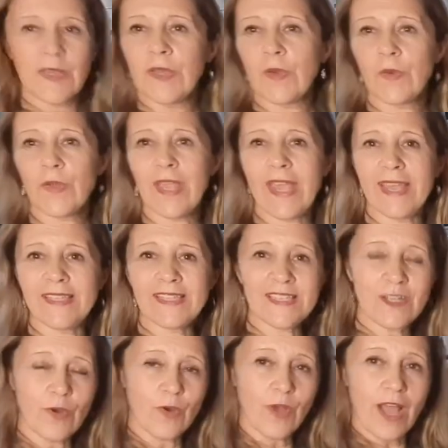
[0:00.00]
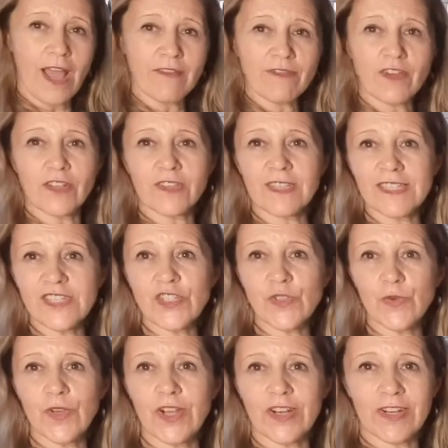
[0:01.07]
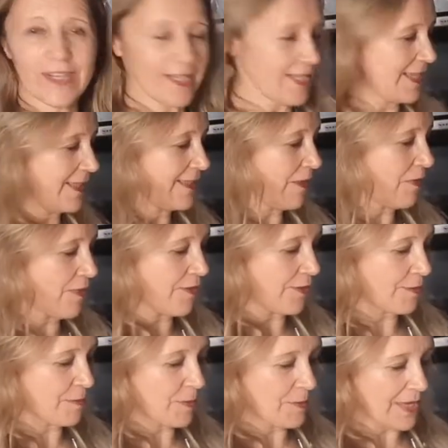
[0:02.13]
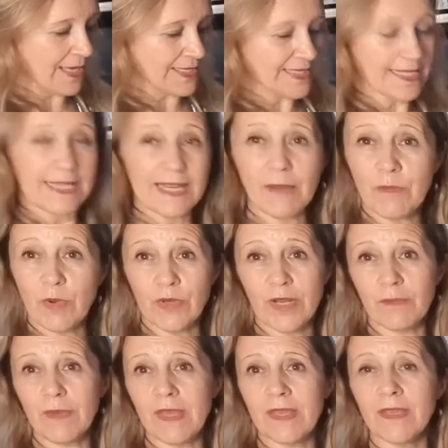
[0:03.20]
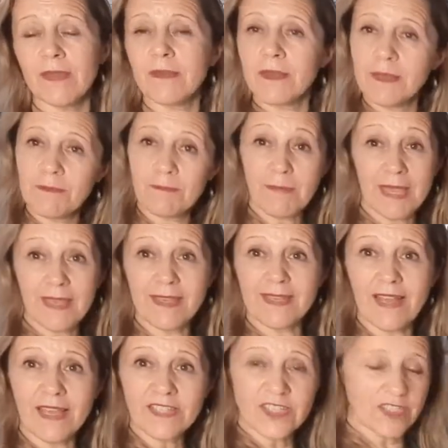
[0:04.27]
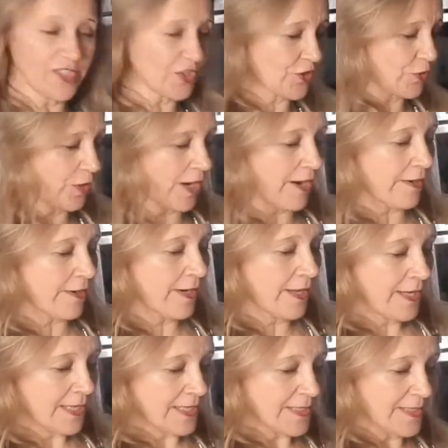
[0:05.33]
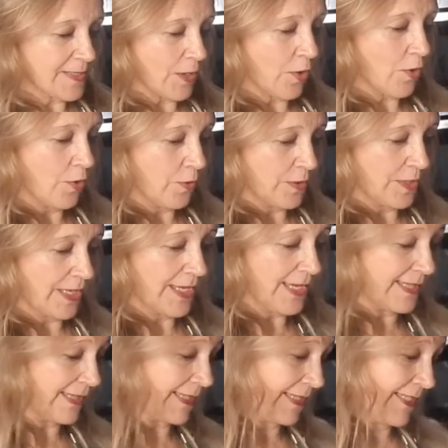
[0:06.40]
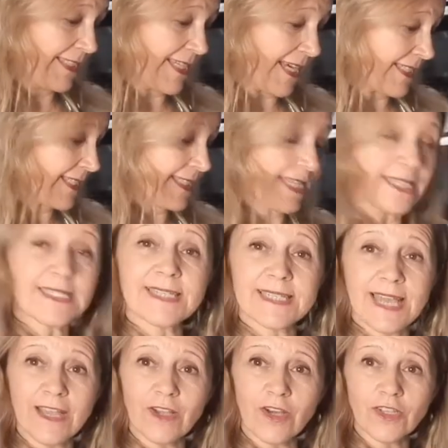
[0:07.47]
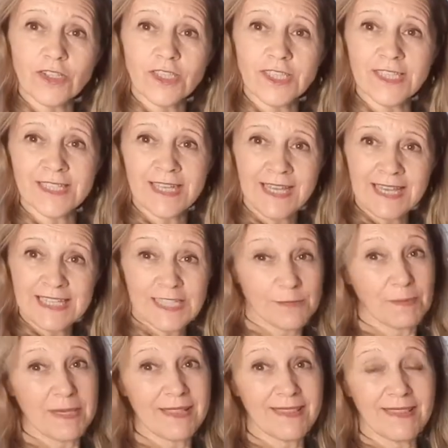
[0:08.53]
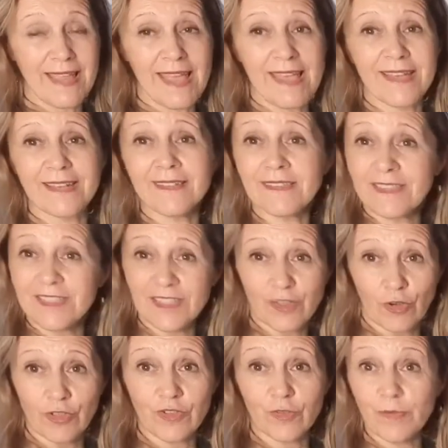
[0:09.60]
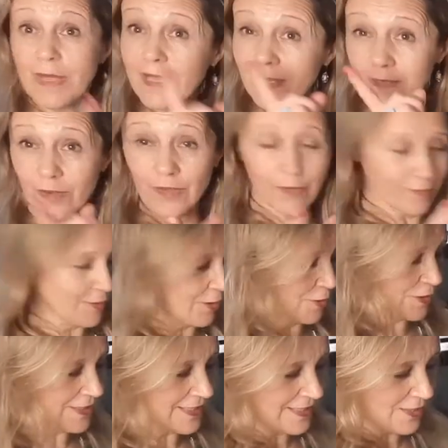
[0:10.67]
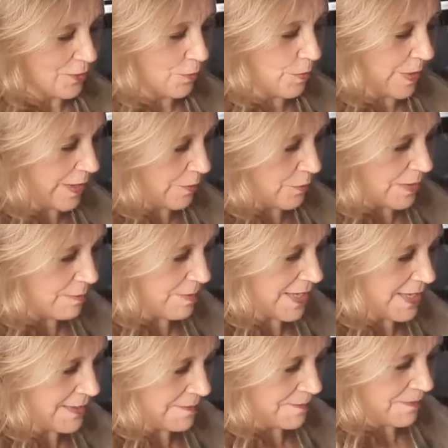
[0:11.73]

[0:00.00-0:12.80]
Okay, so I've got the sugar in the Thermomix, and I'm gonna be making icing sugar. So in just 10 seconds, speed 10, is going to make a lot of noise, so bear with me.